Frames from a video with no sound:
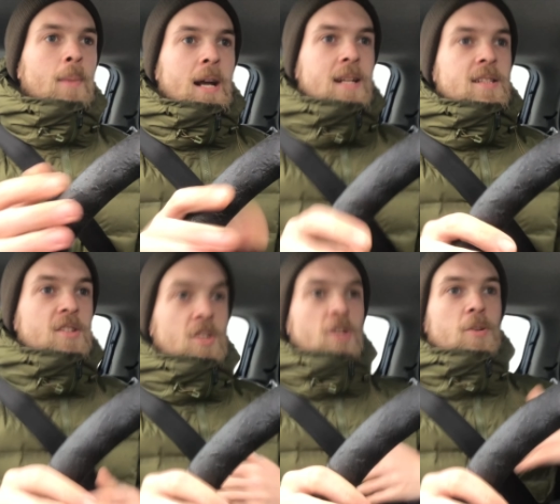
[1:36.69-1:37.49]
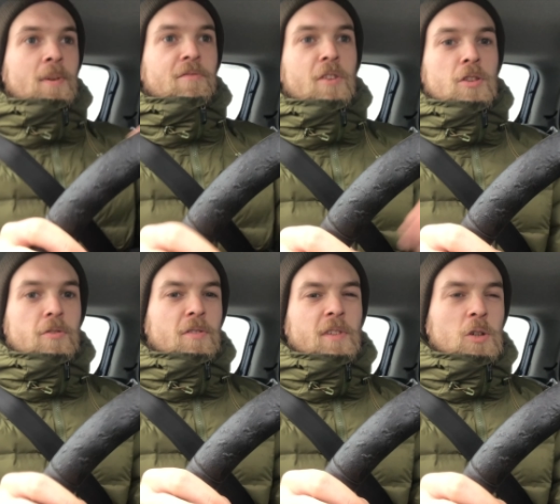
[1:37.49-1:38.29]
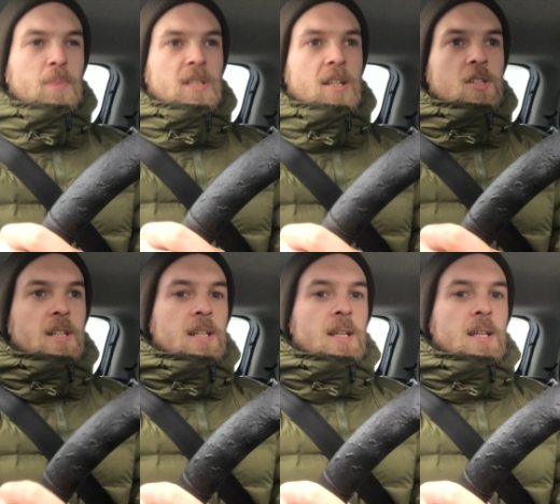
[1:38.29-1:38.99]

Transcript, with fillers: might need to search a bit further afield potentially